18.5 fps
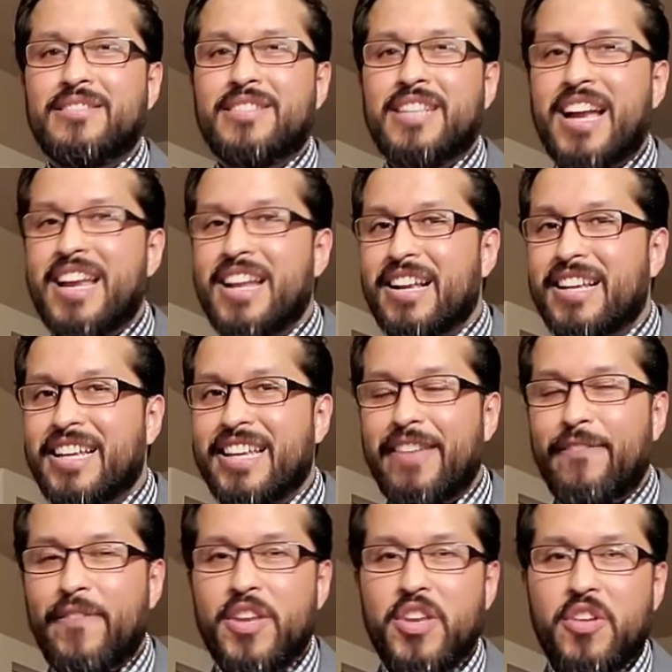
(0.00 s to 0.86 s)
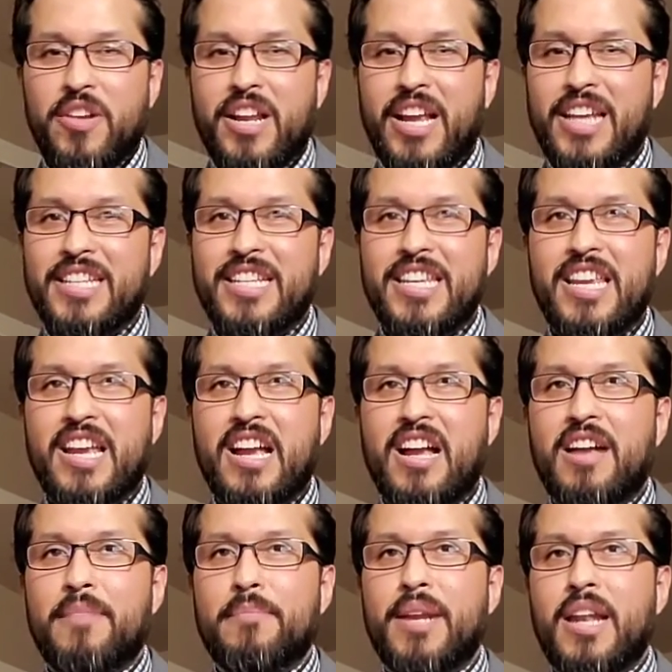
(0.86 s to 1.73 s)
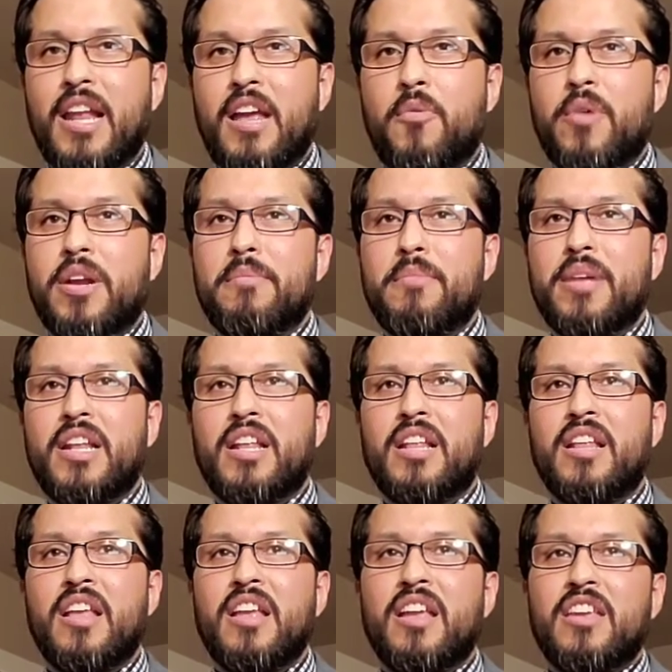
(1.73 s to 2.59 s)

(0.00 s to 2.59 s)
kind of giving you an idea and be like, wait a minute,